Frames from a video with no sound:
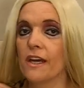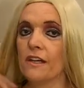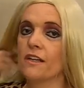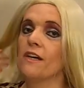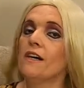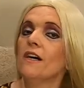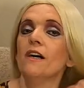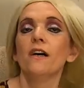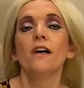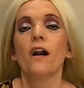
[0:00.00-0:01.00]
And
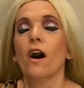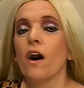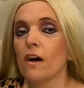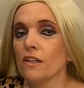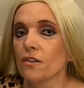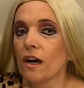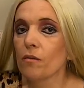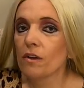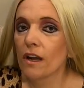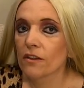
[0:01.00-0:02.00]
also
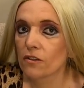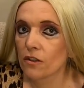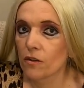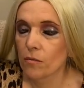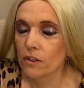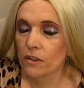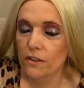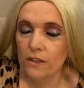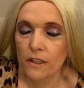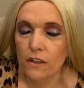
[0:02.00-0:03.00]
I would like to know, what do
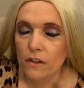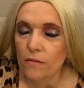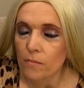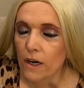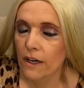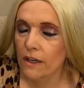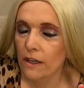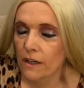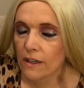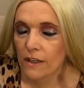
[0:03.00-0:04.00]
you think of my